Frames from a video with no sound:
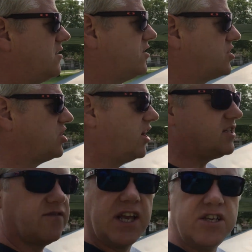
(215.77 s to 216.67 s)
the
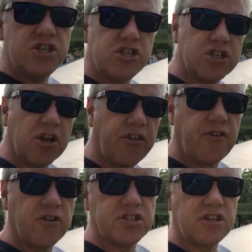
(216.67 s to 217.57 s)
size of the engines and the
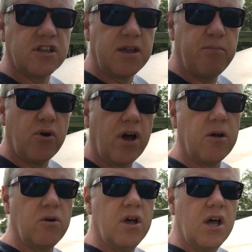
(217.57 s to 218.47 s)
thrust that they put
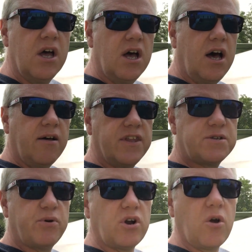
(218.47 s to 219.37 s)
out.
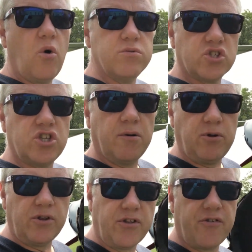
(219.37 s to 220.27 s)
This put out almost
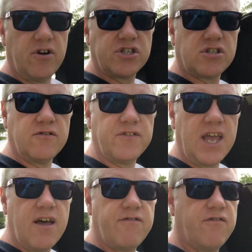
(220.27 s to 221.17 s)
double the thrust of the
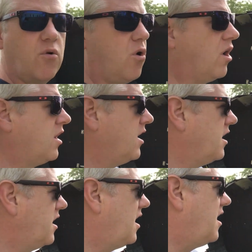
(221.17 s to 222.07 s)
F4.
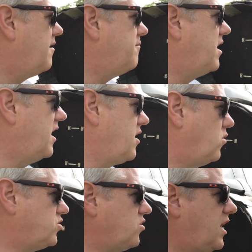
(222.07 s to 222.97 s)
It
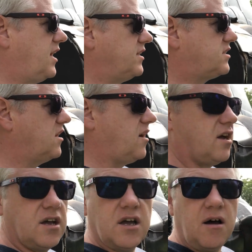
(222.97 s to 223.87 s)
also has
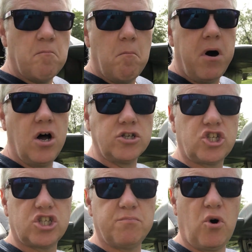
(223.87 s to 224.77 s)
a
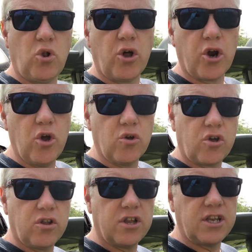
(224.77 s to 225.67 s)
much smaller
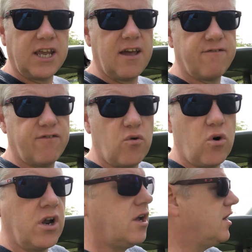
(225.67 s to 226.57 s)
hook than the
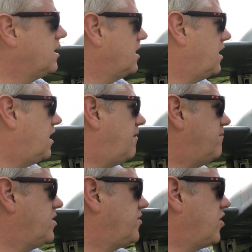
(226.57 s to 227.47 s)
F4.
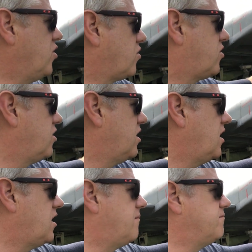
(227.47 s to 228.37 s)
The hook,
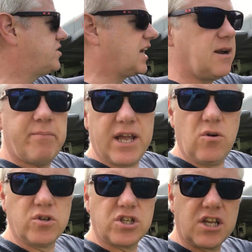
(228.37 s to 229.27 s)
to get it back
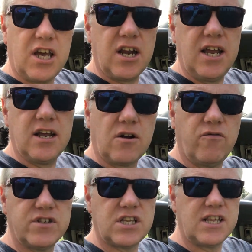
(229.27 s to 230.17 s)
onto the carrier,
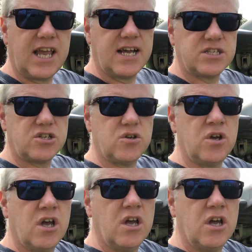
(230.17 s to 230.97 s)
obviously they had to